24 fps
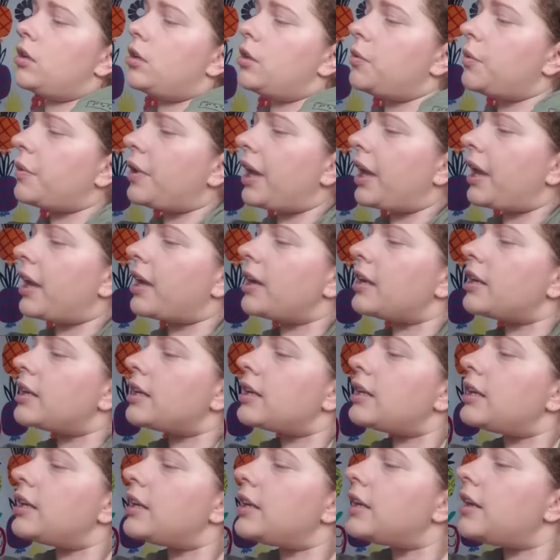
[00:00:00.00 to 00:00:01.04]
Okay,
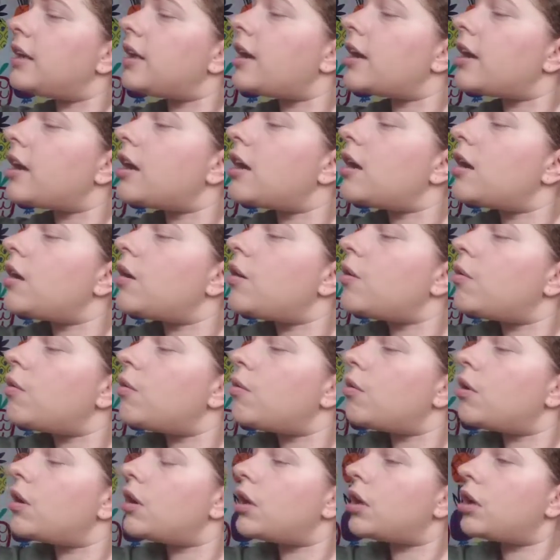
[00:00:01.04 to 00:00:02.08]

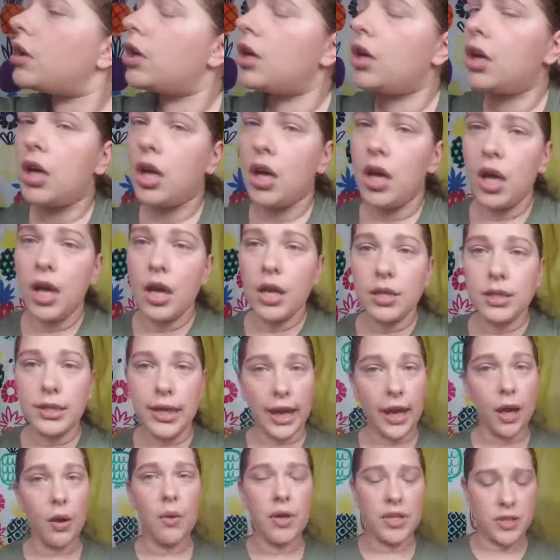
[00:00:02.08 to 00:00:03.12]
now
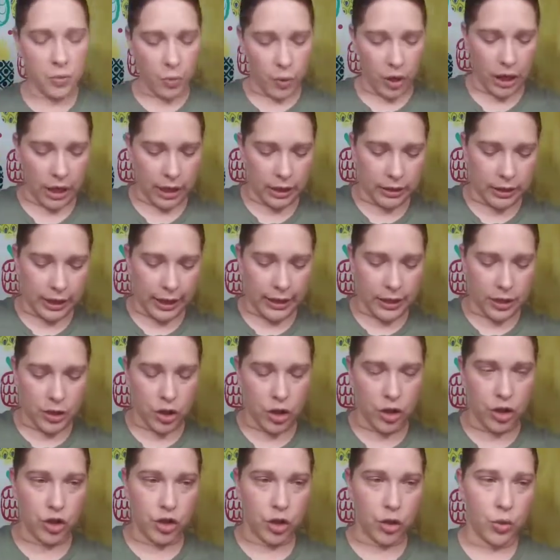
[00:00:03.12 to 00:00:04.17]
is where I like to
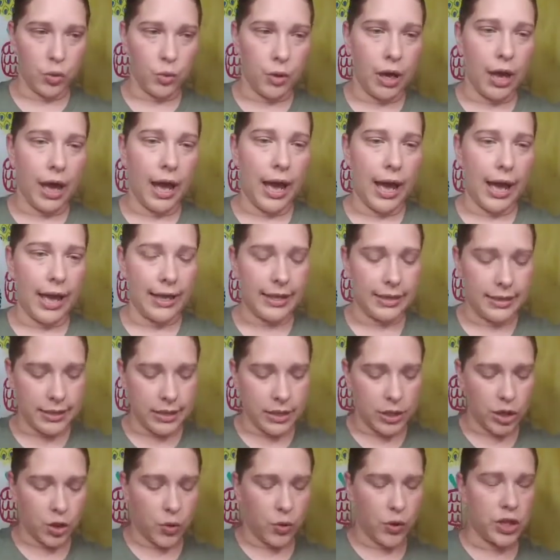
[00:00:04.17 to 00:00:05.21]
do eyes.
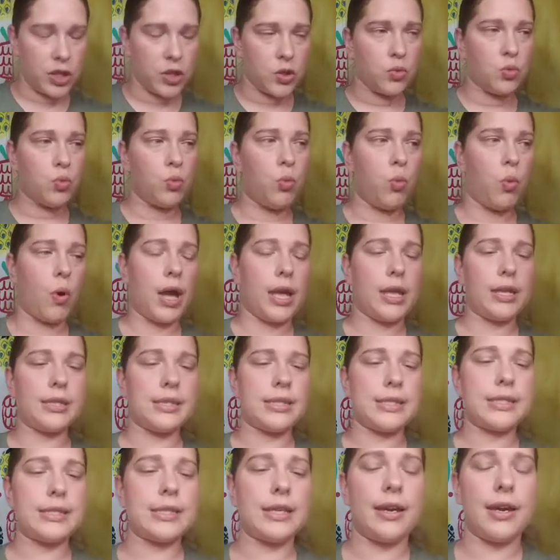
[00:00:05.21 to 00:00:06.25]
So it's
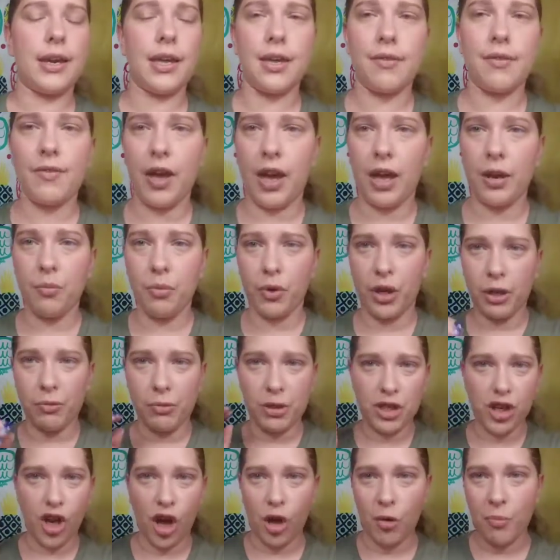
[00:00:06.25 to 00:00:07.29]
once I've gotten pretty
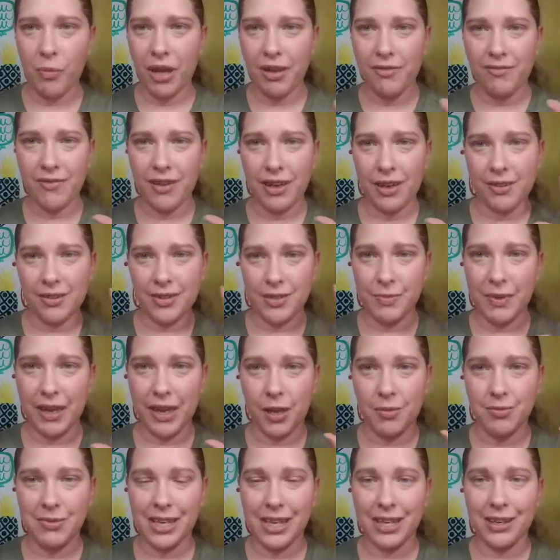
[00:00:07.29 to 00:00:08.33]
much all my face
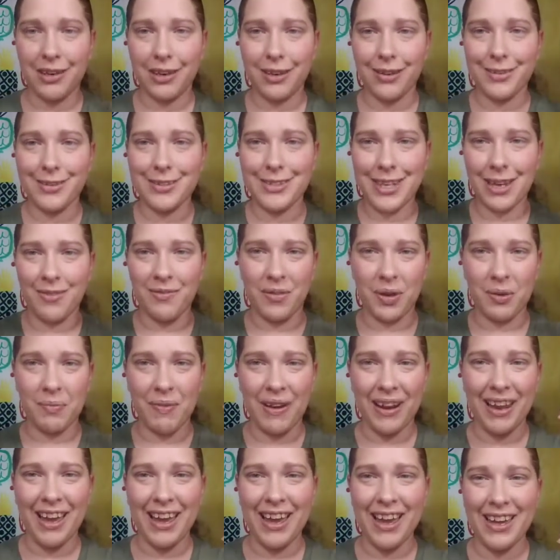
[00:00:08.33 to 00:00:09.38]
makeup done except for
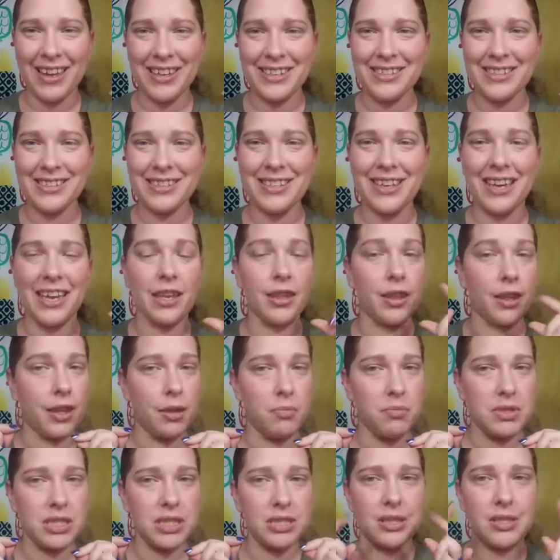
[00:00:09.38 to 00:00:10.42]
my eyes and
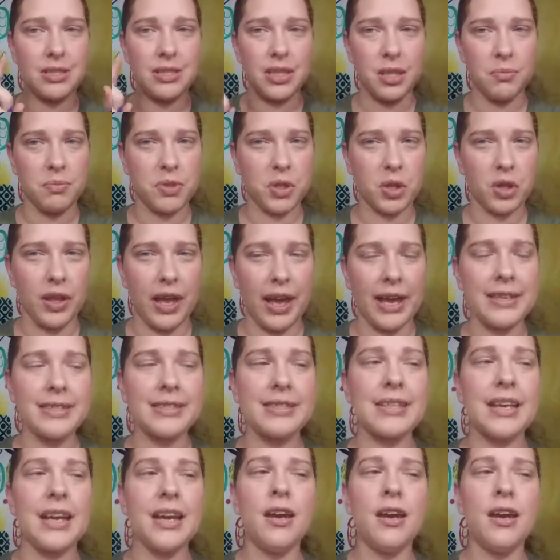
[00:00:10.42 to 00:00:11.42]
lips, because lips are last.